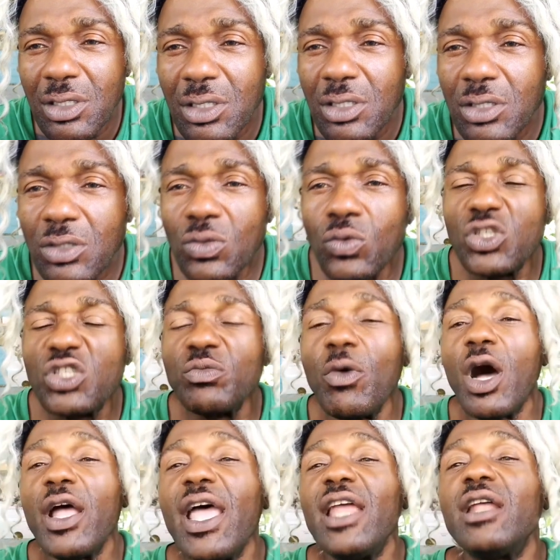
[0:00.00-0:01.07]
Too Smart
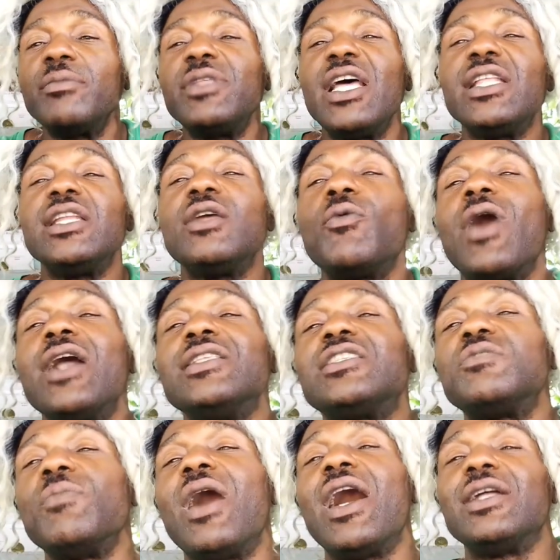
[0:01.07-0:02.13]
end up dead in the one
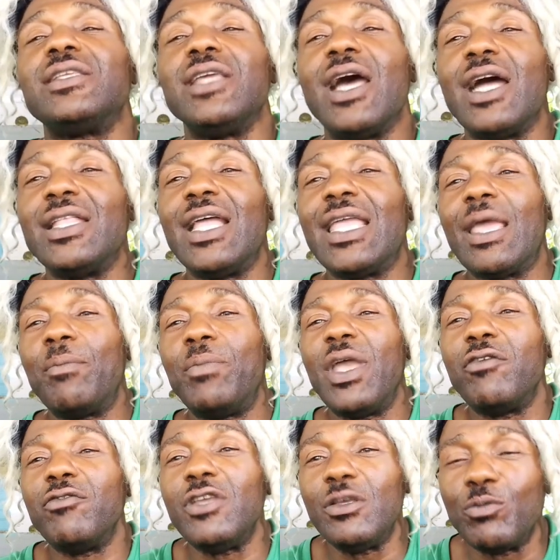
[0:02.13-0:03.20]
smart yard and get
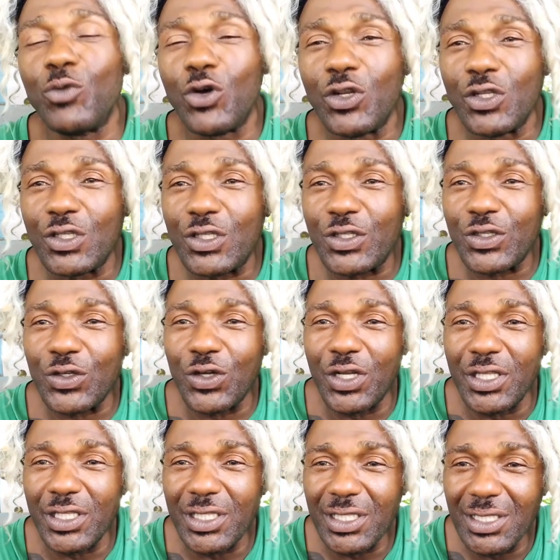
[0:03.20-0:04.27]
buried in mother's skull.
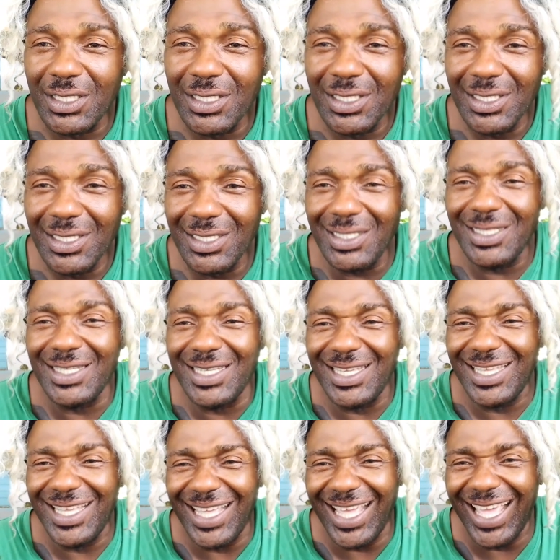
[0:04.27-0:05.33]

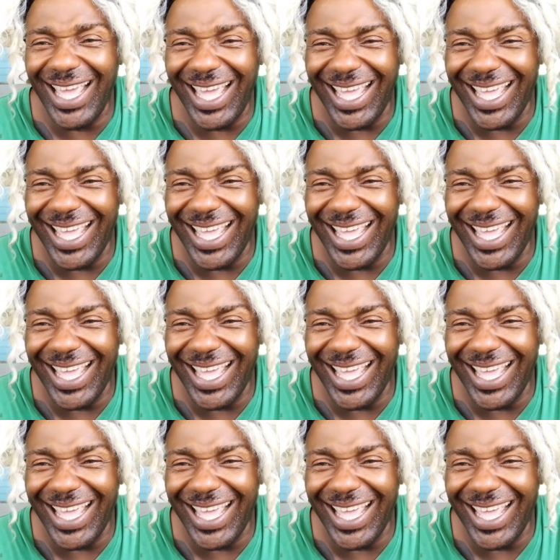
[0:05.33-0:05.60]
So